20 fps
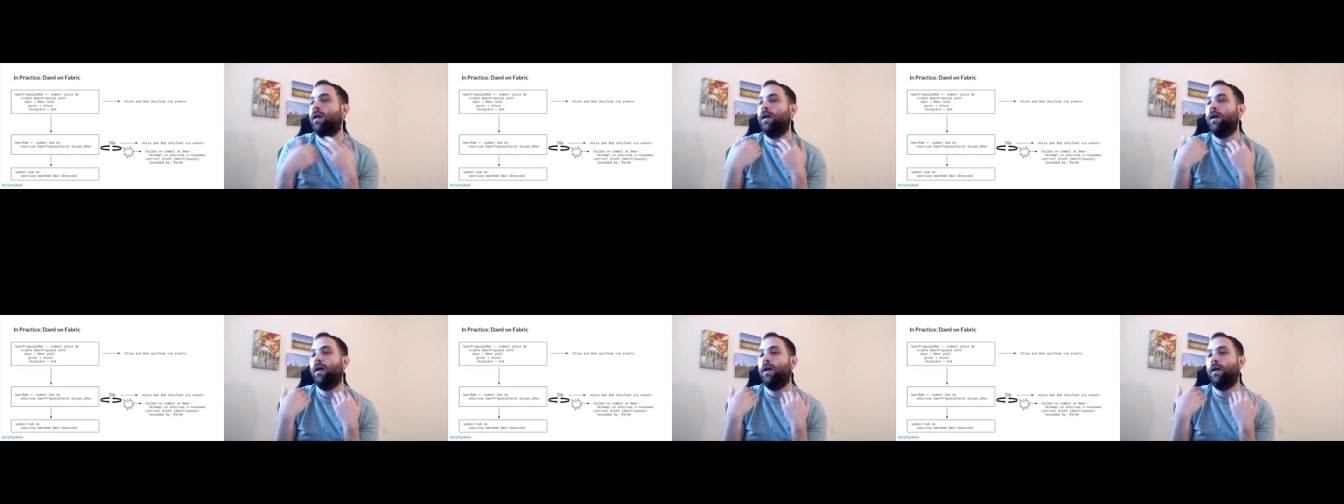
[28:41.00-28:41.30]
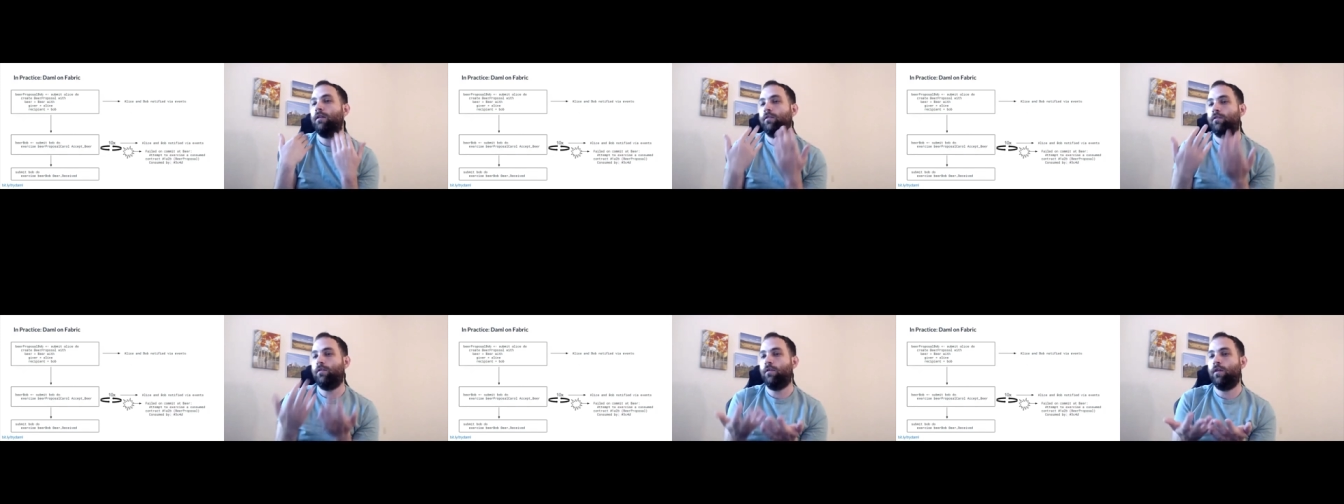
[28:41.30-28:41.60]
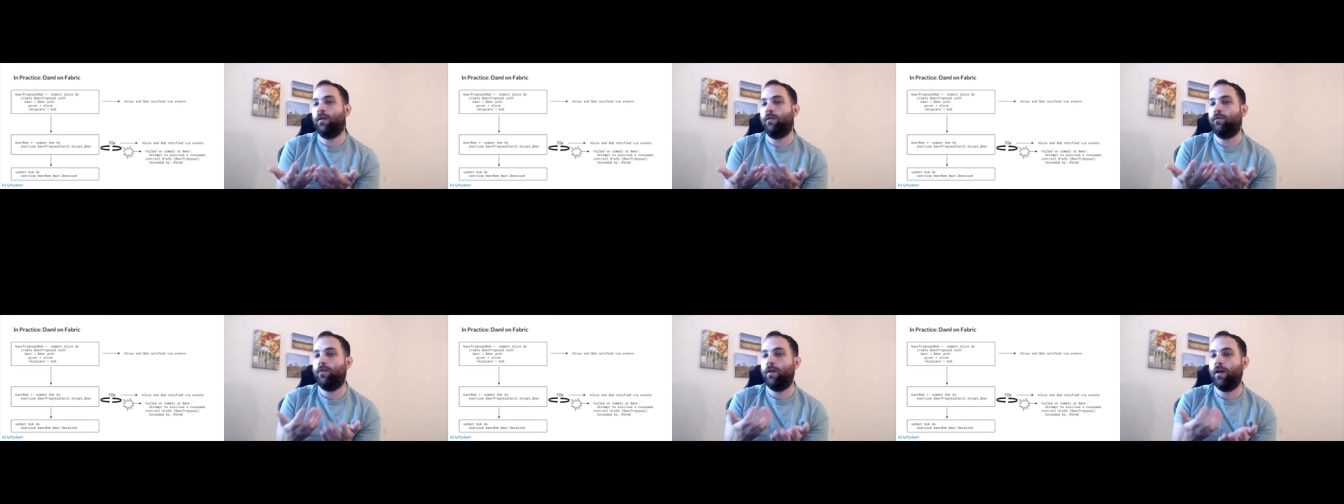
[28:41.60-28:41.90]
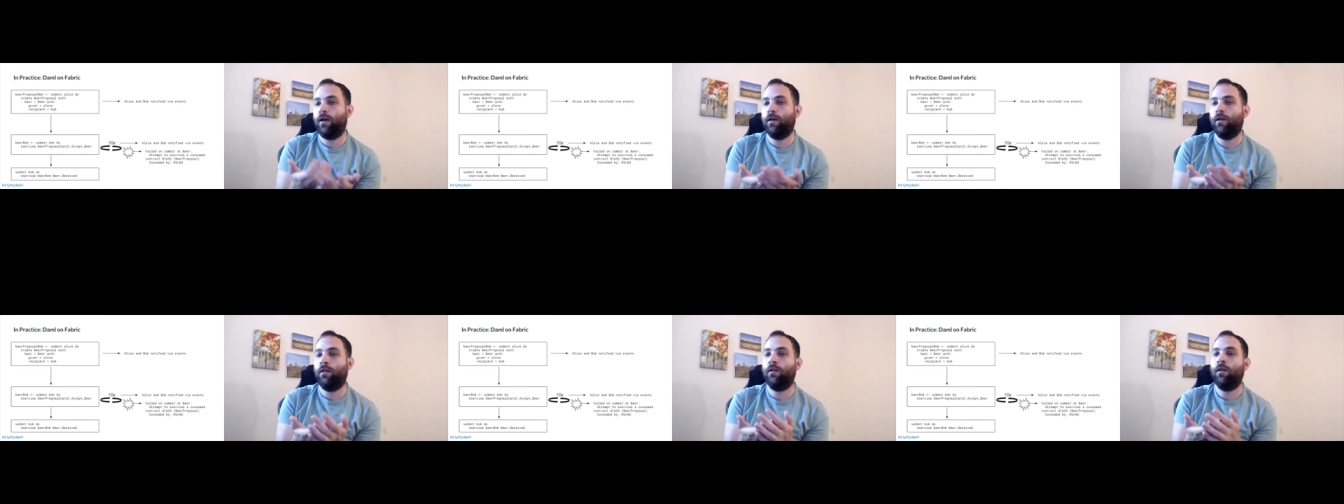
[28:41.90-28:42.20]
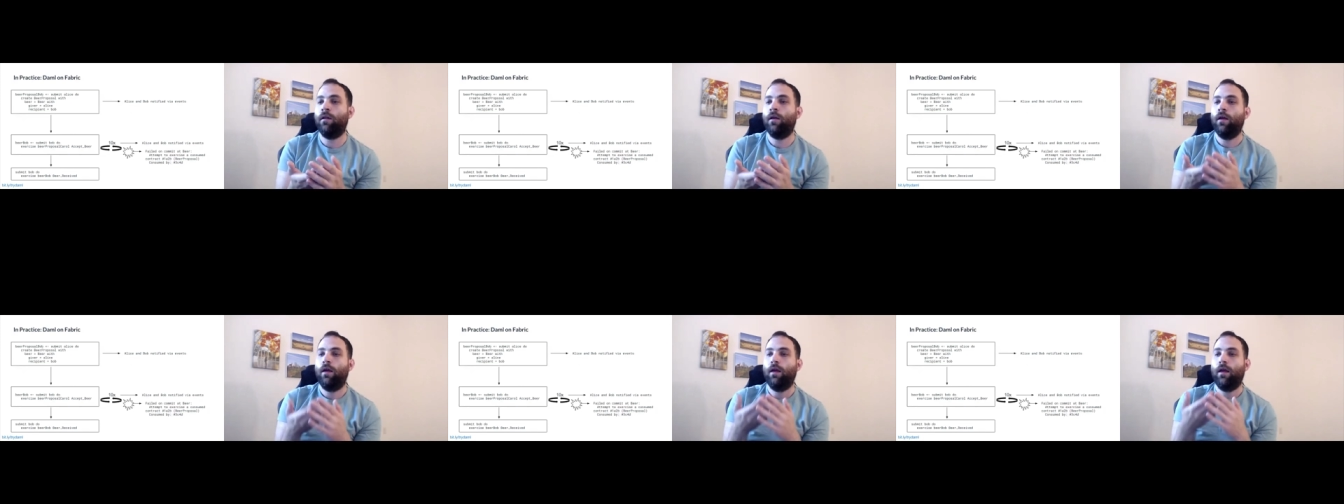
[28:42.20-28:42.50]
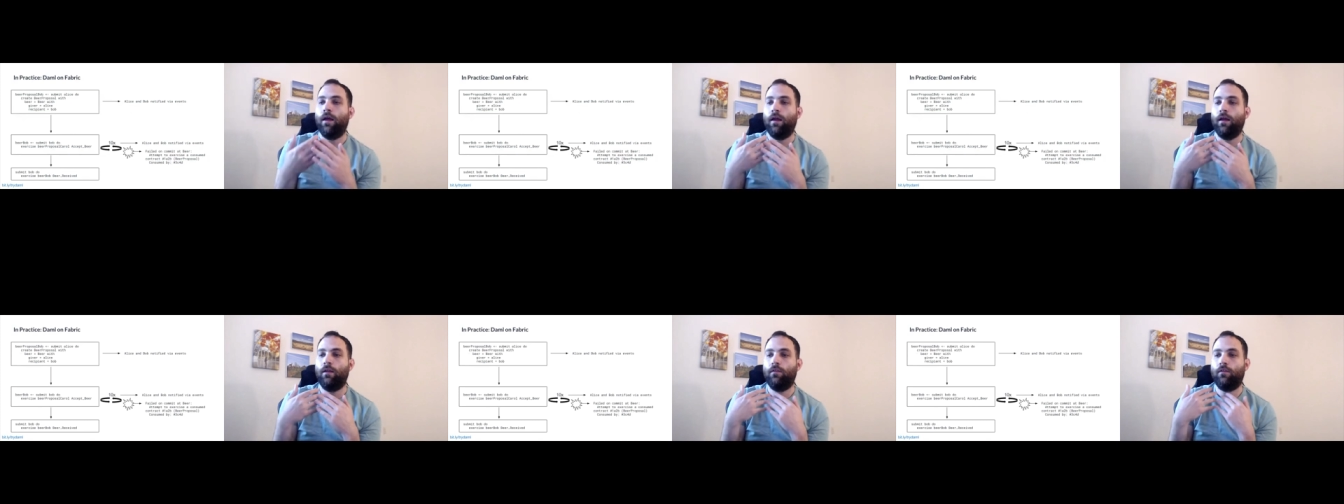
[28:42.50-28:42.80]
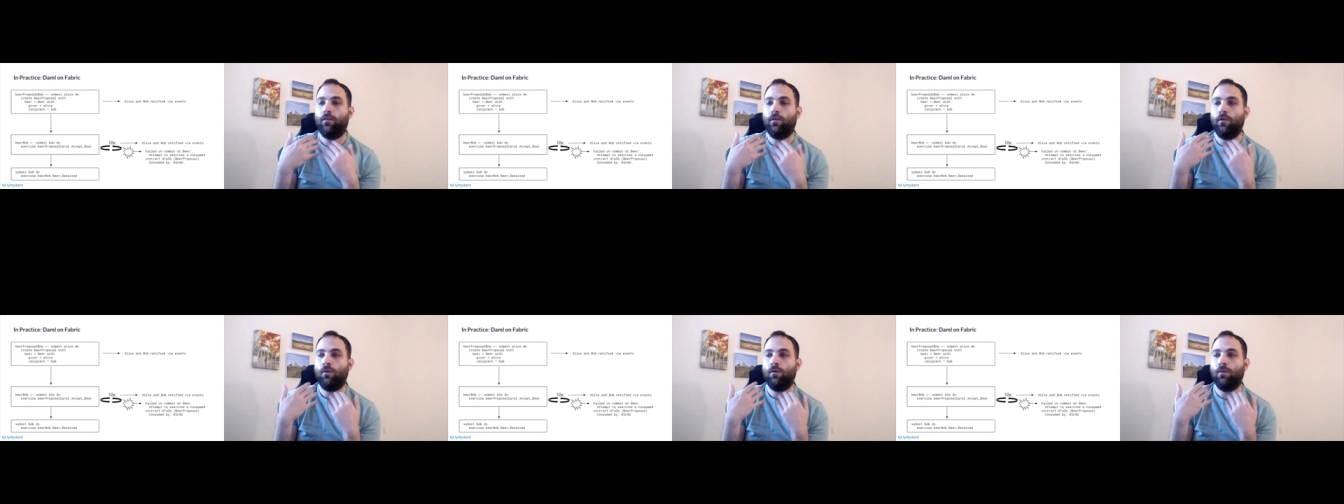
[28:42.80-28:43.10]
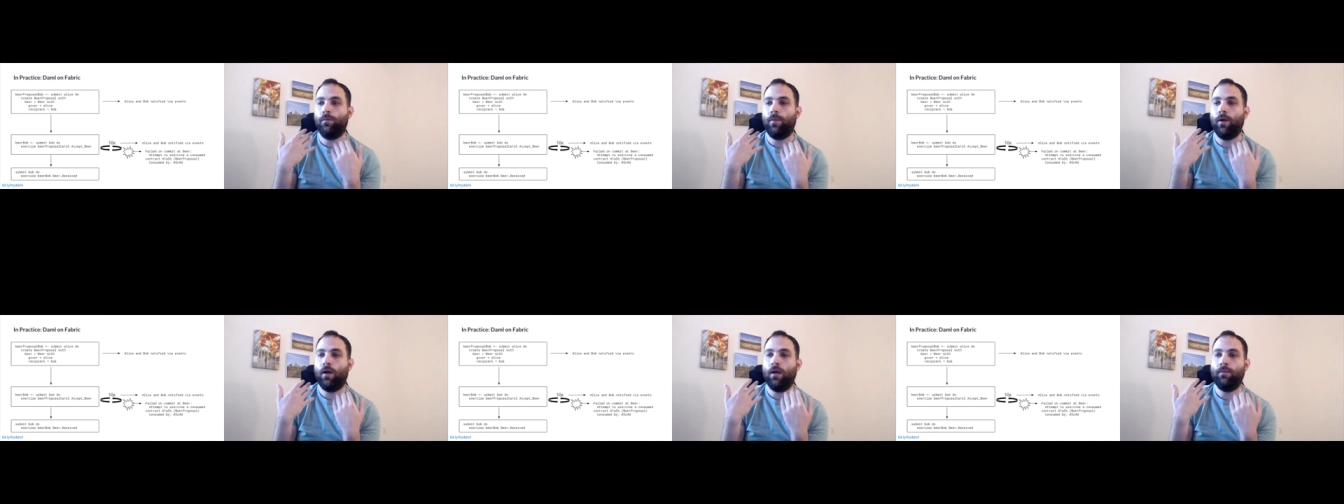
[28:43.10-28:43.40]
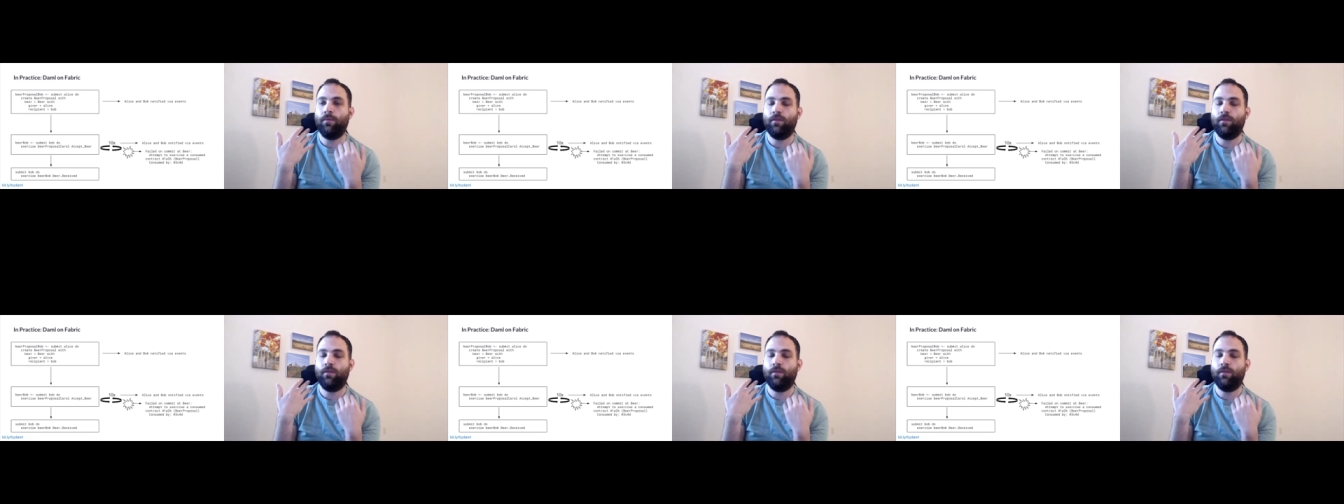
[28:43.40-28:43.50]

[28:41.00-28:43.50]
and so they fail. And so Bob